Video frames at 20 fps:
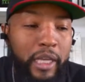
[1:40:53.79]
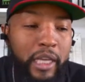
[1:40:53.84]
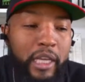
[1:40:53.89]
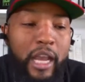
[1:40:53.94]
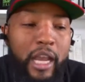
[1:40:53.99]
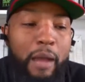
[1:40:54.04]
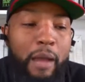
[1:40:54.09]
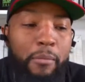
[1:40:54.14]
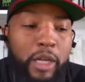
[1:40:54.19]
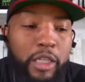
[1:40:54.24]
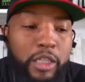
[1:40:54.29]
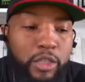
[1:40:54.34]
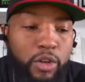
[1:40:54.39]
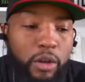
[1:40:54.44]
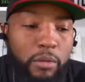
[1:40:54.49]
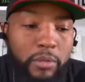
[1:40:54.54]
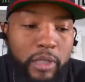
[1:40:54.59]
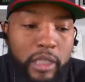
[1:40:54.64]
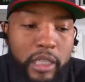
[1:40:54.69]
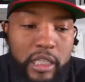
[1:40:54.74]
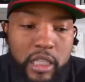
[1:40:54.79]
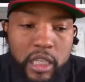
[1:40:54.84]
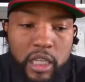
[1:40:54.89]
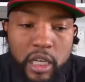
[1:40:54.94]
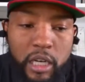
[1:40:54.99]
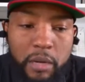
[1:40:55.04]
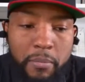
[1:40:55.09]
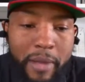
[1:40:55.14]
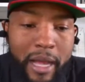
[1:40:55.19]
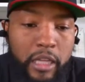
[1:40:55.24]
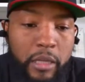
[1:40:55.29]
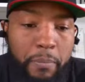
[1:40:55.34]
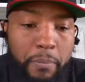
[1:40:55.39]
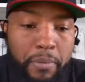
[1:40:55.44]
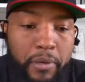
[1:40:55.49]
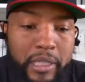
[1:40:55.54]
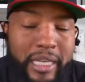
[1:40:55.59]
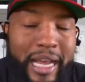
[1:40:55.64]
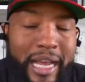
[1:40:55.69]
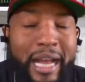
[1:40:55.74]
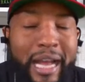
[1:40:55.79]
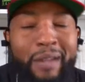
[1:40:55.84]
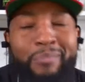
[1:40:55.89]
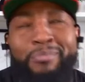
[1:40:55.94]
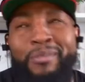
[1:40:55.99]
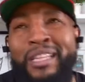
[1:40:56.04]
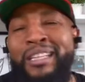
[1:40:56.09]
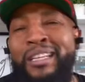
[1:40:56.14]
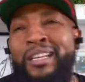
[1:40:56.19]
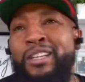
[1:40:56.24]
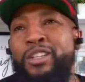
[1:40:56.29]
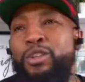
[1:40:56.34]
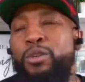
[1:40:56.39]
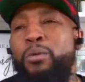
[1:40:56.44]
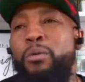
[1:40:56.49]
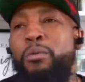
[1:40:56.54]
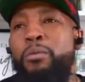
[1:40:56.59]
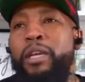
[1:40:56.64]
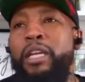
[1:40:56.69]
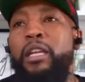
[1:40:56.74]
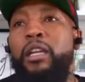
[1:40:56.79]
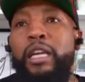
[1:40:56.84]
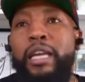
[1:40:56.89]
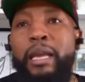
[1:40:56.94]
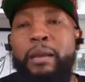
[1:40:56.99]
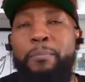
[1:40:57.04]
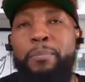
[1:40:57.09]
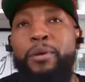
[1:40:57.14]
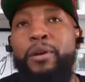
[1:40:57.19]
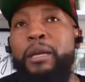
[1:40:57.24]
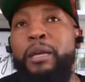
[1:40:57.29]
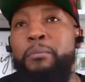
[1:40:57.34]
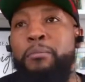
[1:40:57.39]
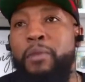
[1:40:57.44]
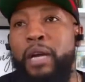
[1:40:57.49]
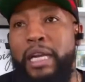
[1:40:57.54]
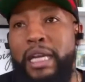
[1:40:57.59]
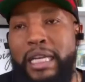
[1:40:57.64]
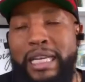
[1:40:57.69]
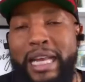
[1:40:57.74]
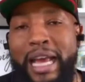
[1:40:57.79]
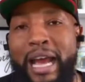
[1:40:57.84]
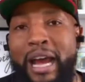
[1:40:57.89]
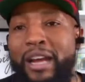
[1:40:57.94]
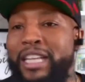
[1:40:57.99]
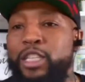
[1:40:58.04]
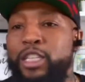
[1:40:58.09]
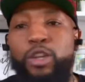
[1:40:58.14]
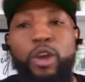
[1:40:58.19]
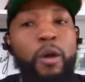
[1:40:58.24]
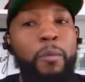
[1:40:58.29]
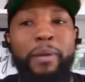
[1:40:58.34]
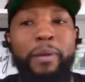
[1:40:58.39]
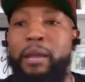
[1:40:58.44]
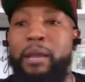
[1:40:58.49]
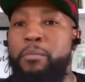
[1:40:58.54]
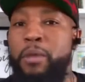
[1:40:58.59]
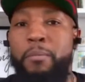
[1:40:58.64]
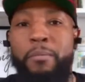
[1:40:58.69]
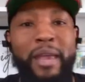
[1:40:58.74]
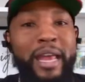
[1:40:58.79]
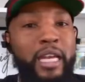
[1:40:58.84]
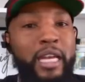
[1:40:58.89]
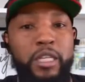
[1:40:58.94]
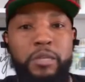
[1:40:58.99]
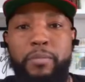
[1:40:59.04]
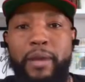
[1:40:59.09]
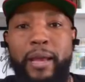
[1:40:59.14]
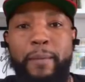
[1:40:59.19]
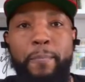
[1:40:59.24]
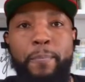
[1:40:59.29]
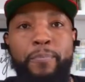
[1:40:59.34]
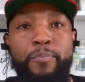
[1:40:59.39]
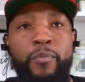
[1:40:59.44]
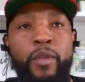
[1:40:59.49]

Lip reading: Pete, how much normally is a good amount to put down? So when we look at putting money down, it's all payment management.